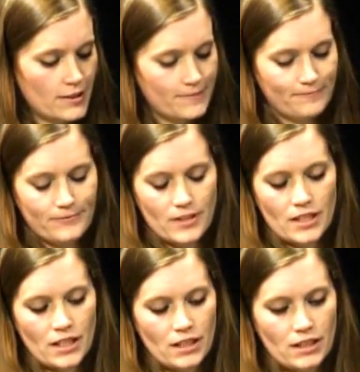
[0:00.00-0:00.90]
um,
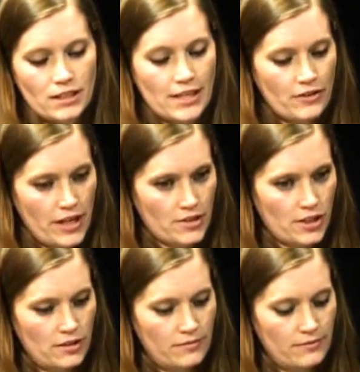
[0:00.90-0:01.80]
and down in
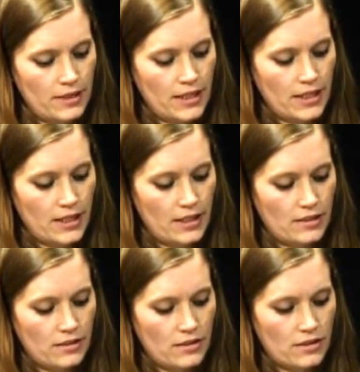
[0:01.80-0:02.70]
Ashland.
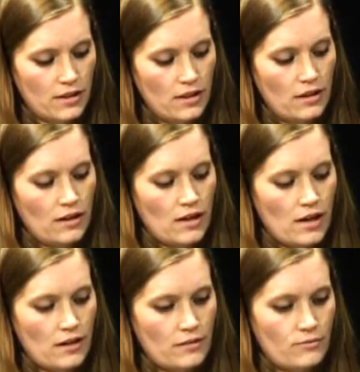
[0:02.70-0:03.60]
And
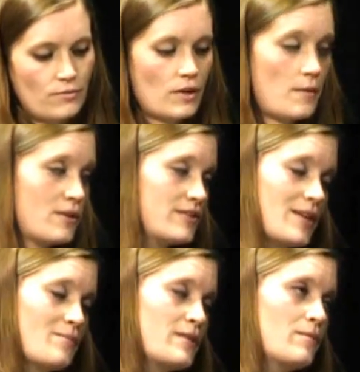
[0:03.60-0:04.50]
um, couple of
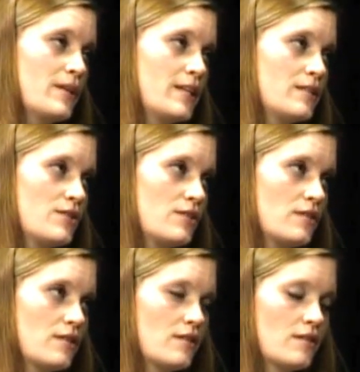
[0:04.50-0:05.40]
step siblings,
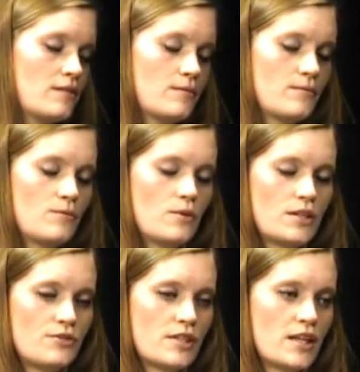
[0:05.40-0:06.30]
um,
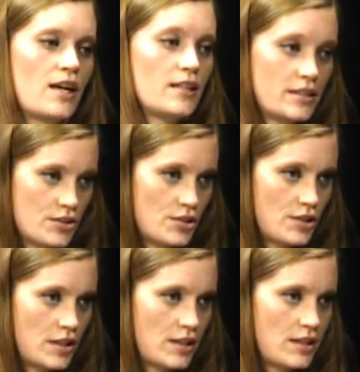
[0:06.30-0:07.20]
one who's in
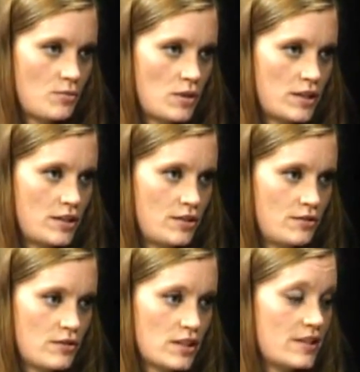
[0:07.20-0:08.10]
college and one
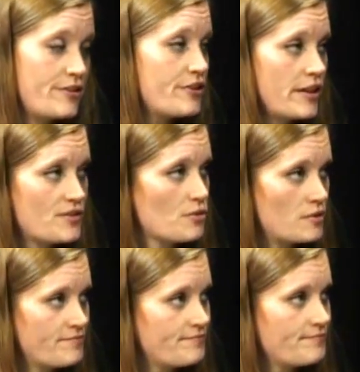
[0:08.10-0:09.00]
who's a senior in high
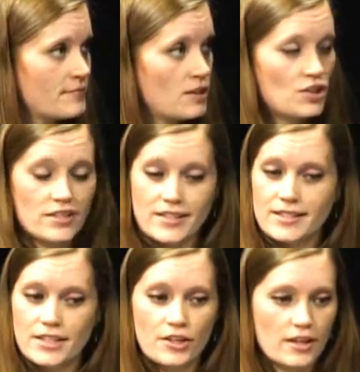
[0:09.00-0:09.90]
school. She's the
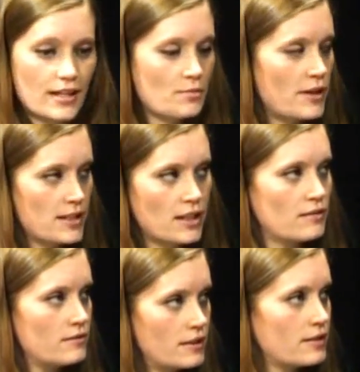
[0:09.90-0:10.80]
senior class president
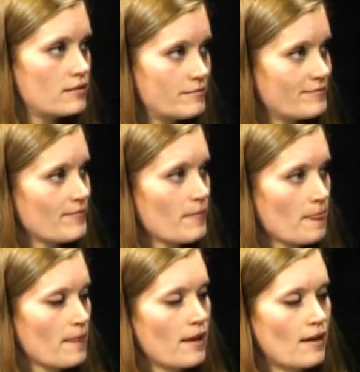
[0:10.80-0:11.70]
in
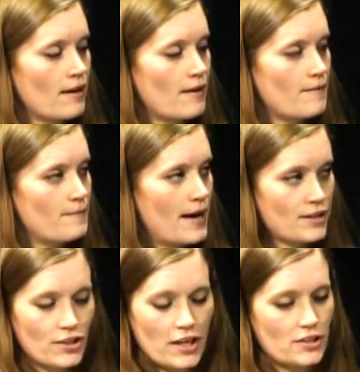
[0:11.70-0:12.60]
um,
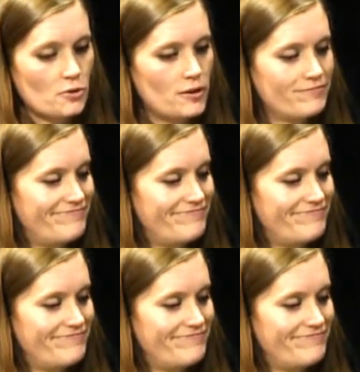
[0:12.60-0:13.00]
Ashland High School.